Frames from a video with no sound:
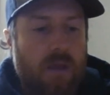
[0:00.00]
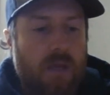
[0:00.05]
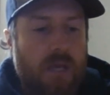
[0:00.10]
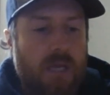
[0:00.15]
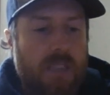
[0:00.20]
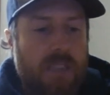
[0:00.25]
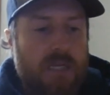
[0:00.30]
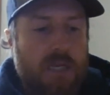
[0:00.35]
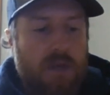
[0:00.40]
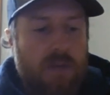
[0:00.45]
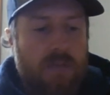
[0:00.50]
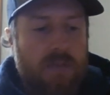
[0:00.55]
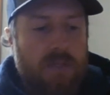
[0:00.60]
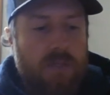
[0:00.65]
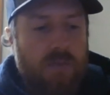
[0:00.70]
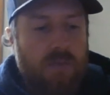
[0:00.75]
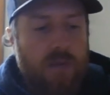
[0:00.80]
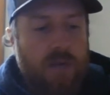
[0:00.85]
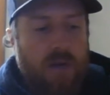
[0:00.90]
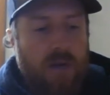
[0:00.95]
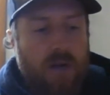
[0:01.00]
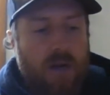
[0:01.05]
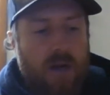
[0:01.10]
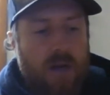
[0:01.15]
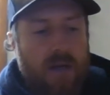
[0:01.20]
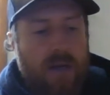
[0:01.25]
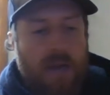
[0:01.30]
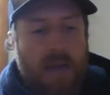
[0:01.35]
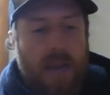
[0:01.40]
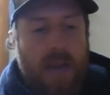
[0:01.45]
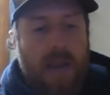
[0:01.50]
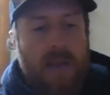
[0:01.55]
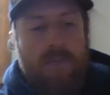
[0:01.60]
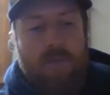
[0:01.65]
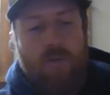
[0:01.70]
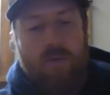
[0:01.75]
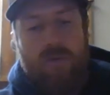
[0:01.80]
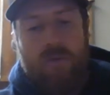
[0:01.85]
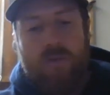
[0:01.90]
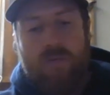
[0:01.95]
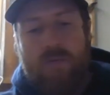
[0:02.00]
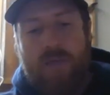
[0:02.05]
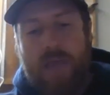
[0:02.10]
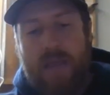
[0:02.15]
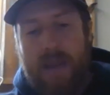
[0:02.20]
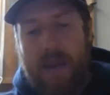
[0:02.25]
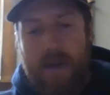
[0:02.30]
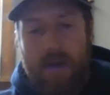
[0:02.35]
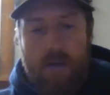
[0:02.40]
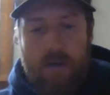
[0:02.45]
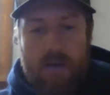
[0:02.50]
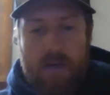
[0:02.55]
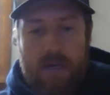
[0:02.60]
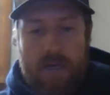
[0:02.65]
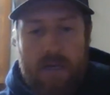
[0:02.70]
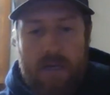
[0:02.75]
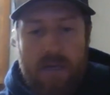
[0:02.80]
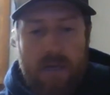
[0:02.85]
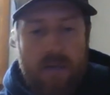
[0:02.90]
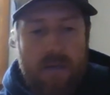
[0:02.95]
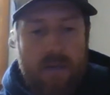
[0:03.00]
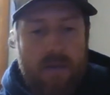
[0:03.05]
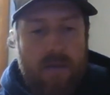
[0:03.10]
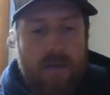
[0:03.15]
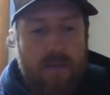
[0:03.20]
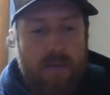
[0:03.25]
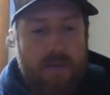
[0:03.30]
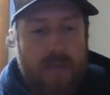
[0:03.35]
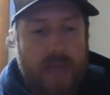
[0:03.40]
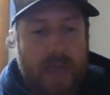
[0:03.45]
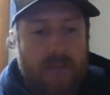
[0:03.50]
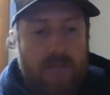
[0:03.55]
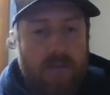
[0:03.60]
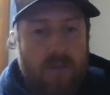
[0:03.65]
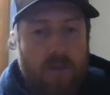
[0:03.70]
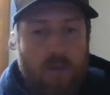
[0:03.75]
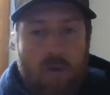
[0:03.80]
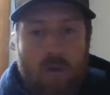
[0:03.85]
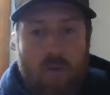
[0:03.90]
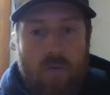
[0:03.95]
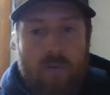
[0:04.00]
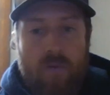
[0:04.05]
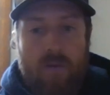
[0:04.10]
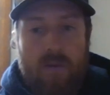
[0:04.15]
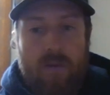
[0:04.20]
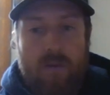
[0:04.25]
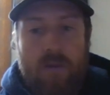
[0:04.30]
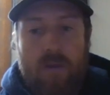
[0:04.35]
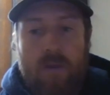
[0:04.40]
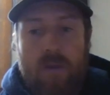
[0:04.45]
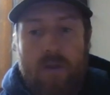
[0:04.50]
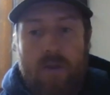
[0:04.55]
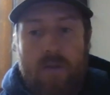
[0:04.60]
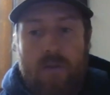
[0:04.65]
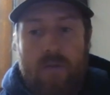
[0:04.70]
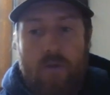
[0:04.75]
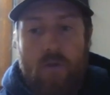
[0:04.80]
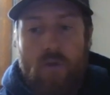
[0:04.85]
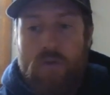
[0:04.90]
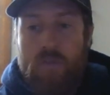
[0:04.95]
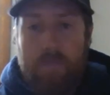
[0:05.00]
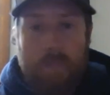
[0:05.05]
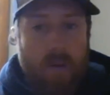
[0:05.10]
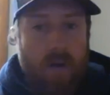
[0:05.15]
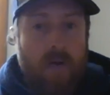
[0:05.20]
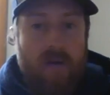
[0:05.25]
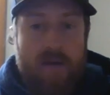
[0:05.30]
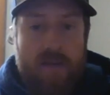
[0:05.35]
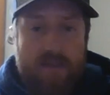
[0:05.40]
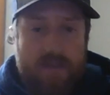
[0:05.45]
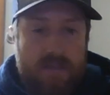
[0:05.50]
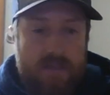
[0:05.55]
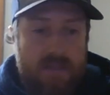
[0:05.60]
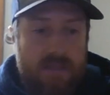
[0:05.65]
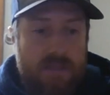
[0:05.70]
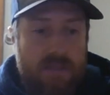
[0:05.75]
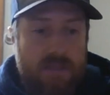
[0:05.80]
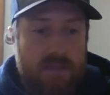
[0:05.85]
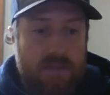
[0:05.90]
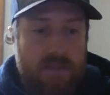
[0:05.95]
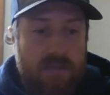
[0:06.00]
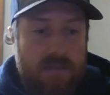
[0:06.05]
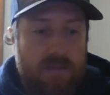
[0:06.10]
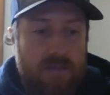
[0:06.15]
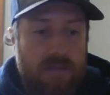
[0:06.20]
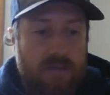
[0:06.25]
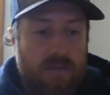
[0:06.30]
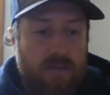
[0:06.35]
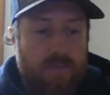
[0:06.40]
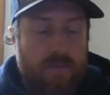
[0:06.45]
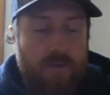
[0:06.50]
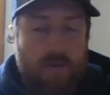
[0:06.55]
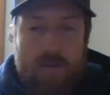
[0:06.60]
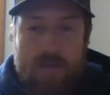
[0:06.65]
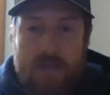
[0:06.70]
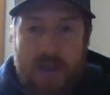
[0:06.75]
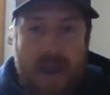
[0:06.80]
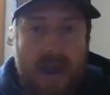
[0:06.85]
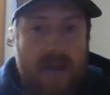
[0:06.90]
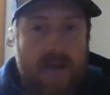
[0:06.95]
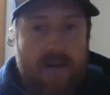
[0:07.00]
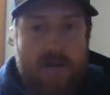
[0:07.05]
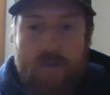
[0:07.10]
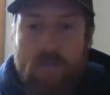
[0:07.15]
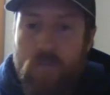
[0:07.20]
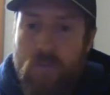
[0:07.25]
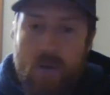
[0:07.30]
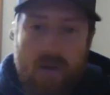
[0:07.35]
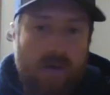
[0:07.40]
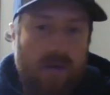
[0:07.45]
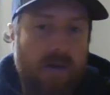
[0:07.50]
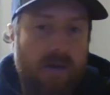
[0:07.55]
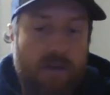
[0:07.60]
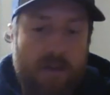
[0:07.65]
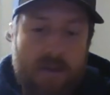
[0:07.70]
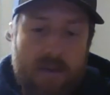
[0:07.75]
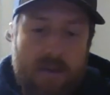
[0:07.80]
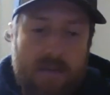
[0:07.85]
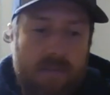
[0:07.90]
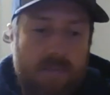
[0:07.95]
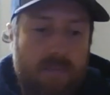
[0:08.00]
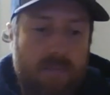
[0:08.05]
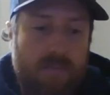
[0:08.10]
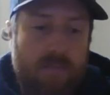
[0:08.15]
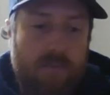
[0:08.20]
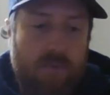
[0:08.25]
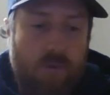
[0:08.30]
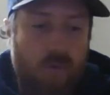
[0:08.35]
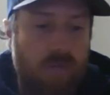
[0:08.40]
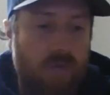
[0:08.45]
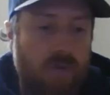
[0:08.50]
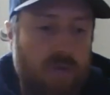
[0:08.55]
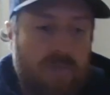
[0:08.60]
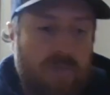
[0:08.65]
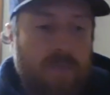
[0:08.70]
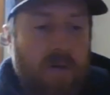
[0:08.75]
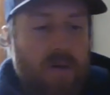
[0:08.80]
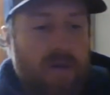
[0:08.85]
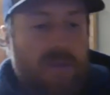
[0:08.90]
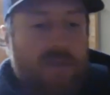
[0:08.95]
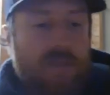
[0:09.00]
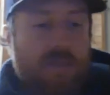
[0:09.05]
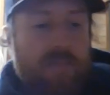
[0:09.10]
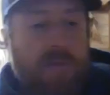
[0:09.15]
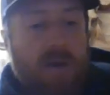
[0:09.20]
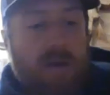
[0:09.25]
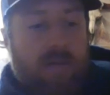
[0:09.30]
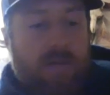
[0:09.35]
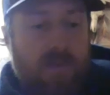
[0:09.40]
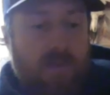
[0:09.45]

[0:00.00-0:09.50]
as humans, we are unable to carry that load, those burdens. If you're tired and weary, throw those burdens upon